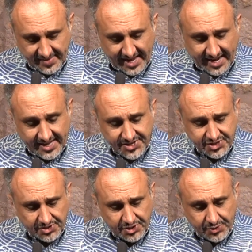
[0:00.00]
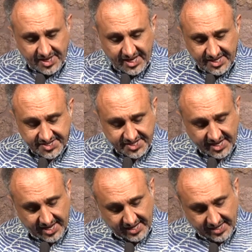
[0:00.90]
And in so doing, he's
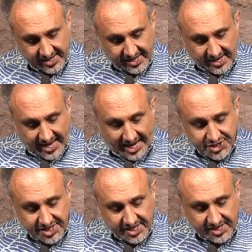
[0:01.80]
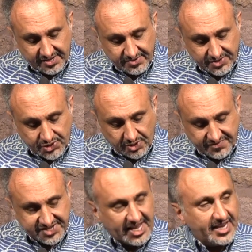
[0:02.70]
actually sort of
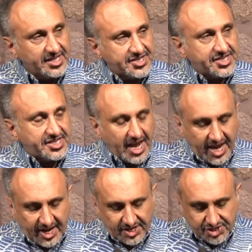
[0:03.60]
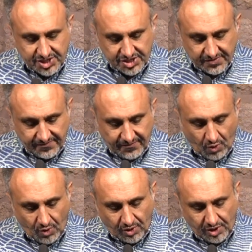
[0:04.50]
setting the stage
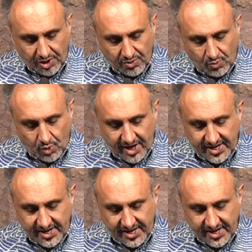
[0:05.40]
for what